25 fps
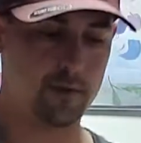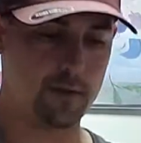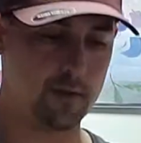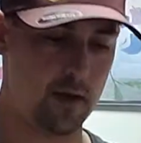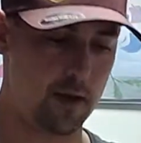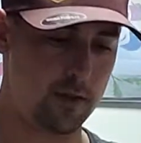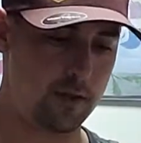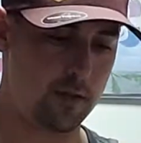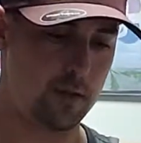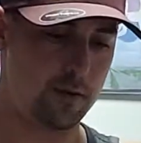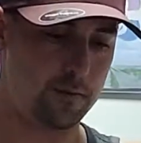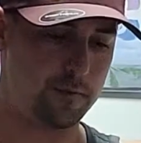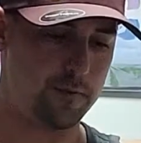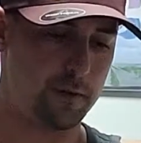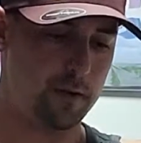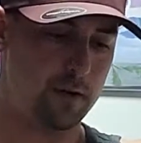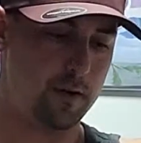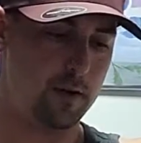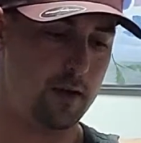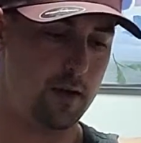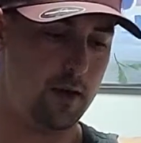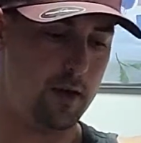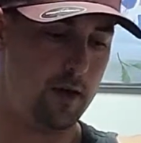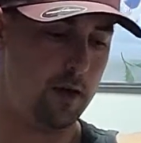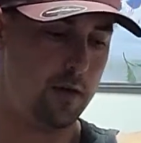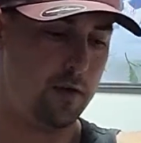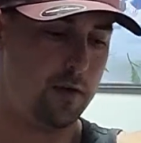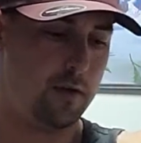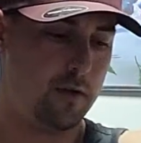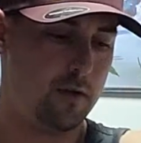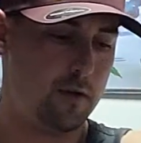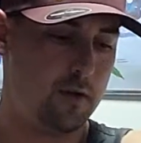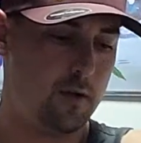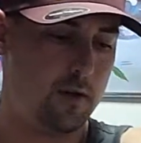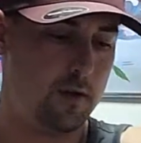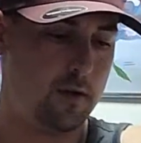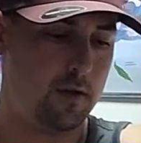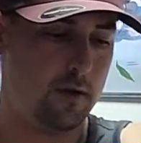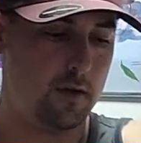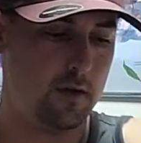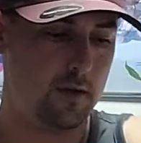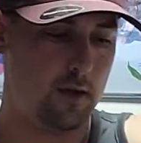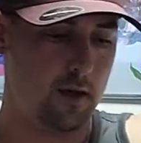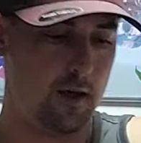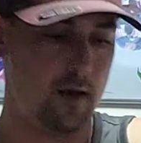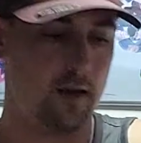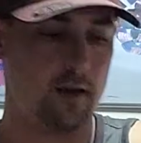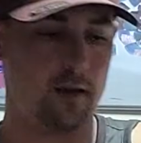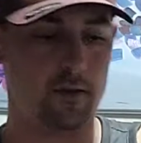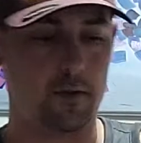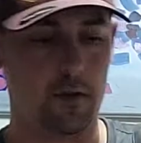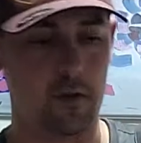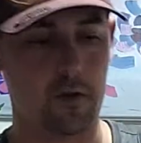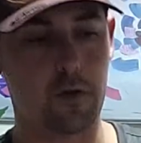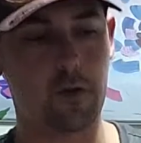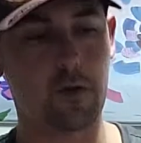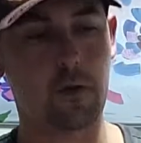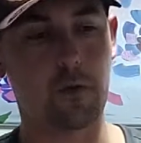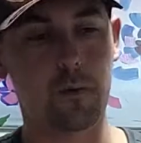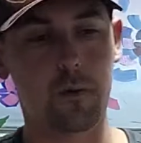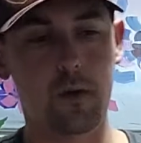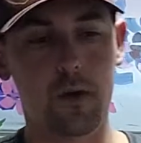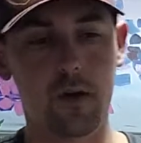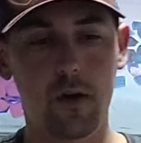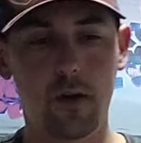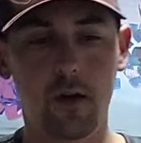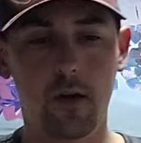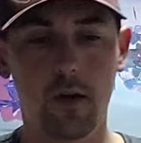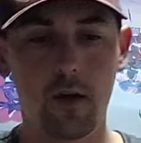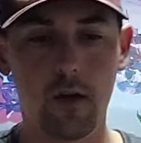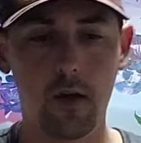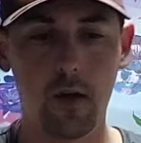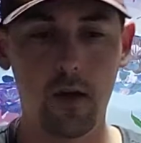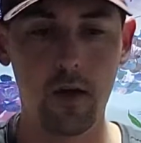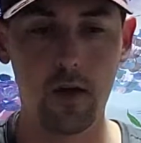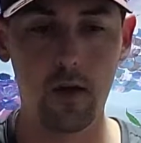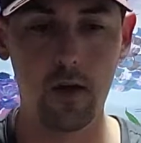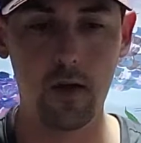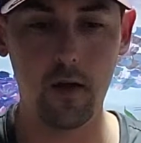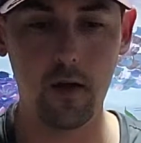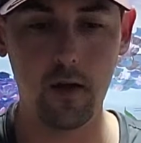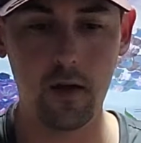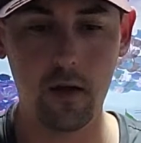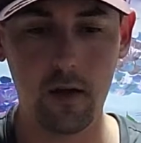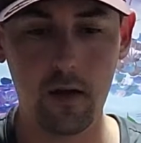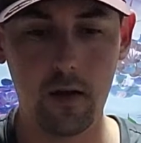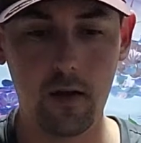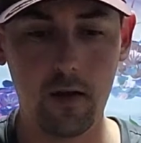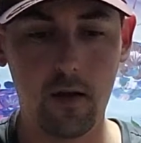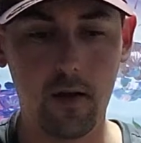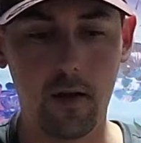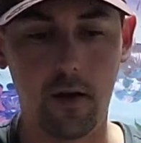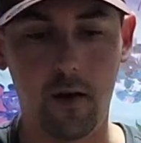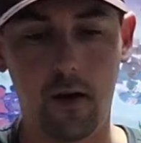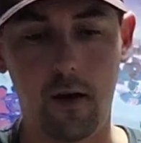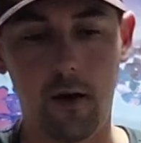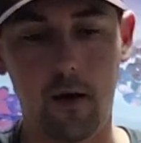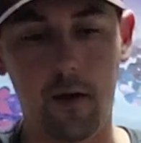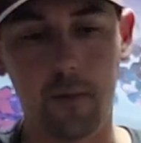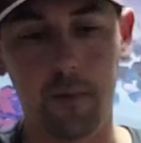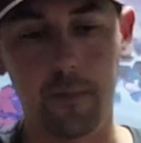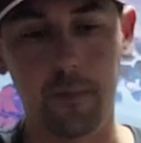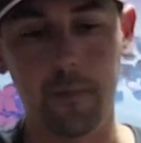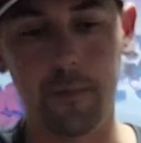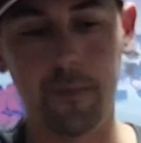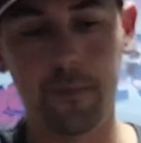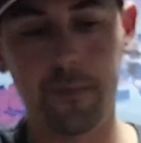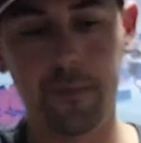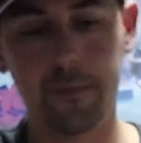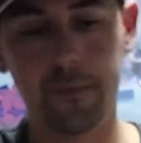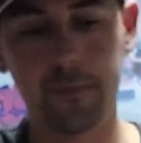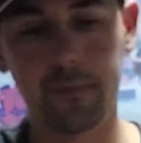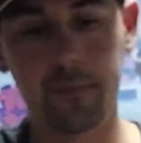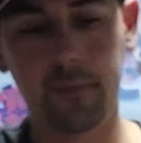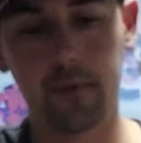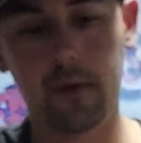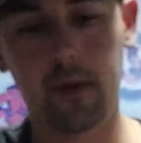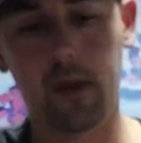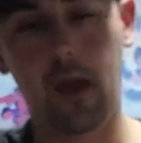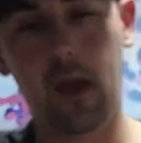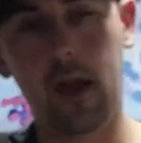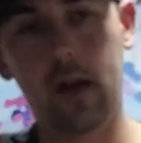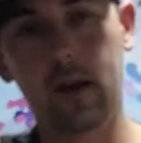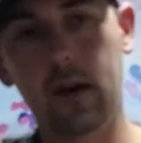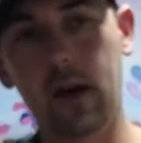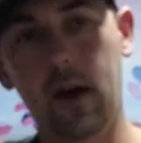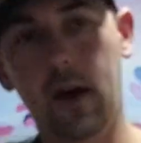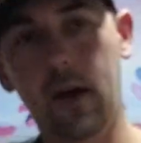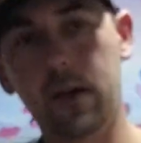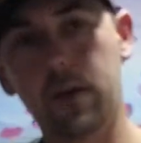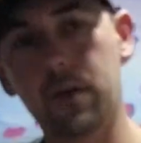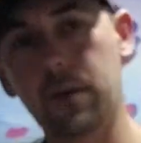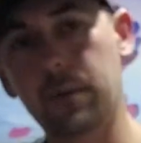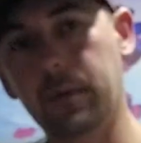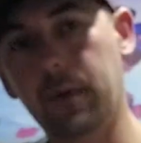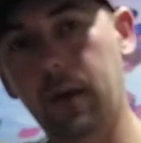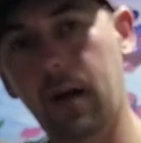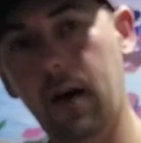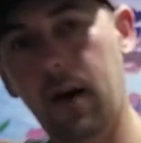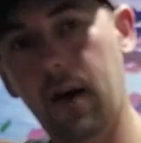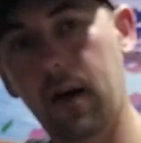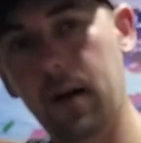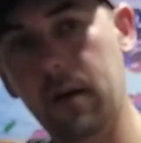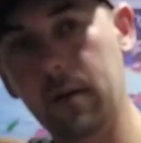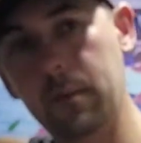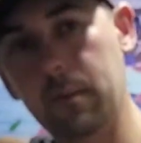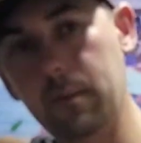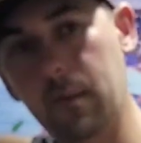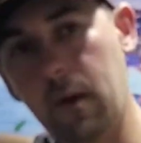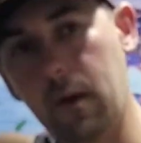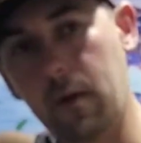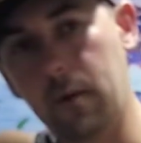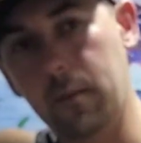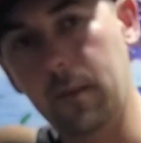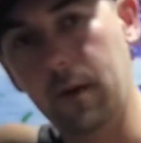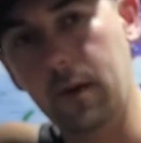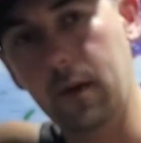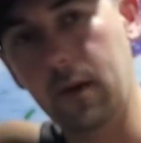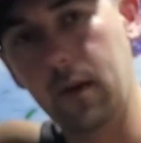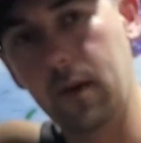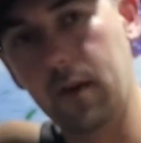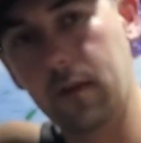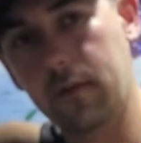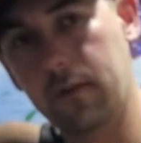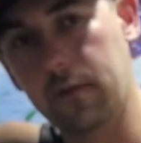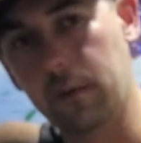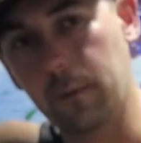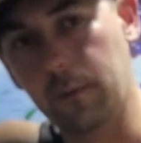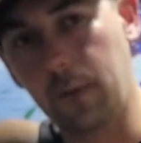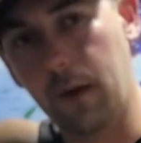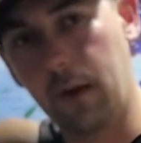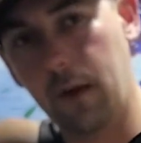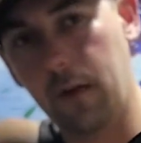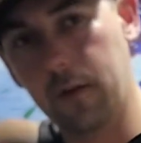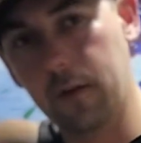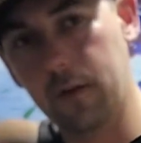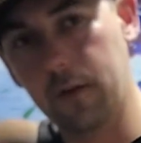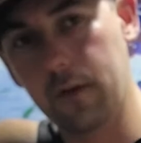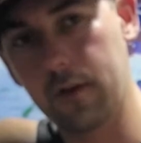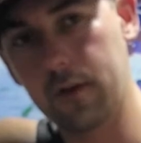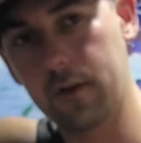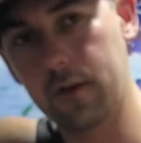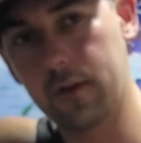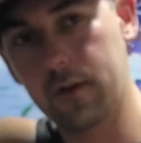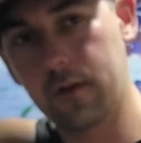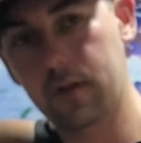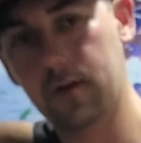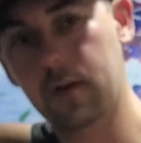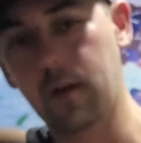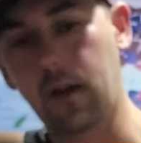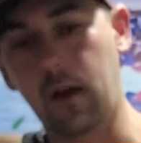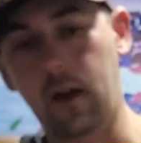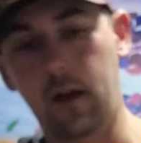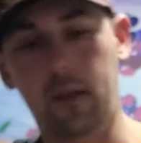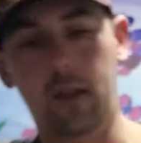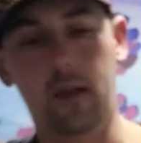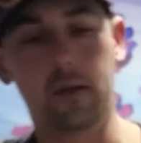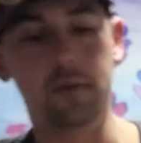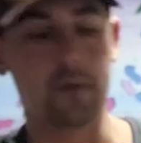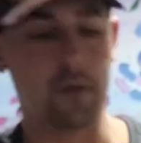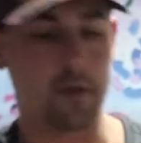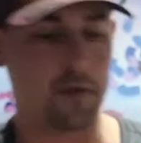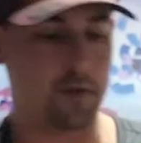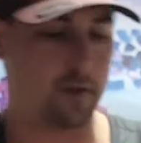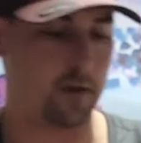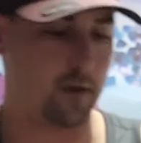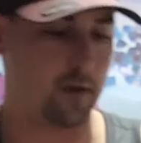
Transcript: that's it for disc. I got the sweet hand-eye supply metal mini from Eldridge. I love this